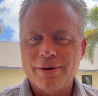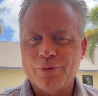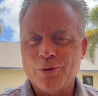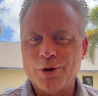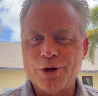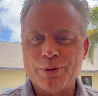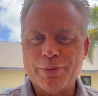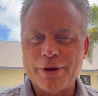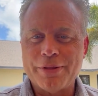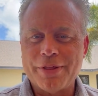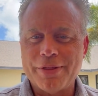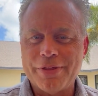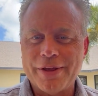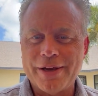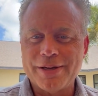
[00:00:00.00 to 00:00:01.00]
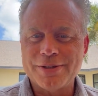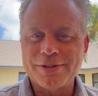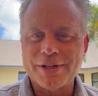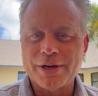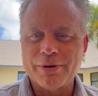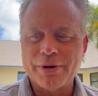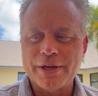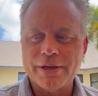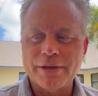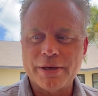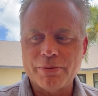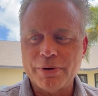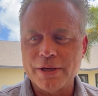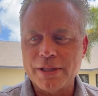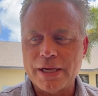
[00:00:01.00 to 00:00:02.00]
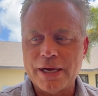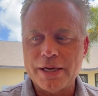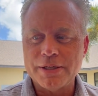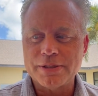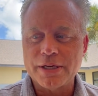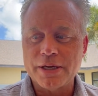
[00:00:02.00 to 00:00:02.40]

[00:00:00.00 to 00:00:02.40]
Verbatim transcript: worried about the things therein, I realized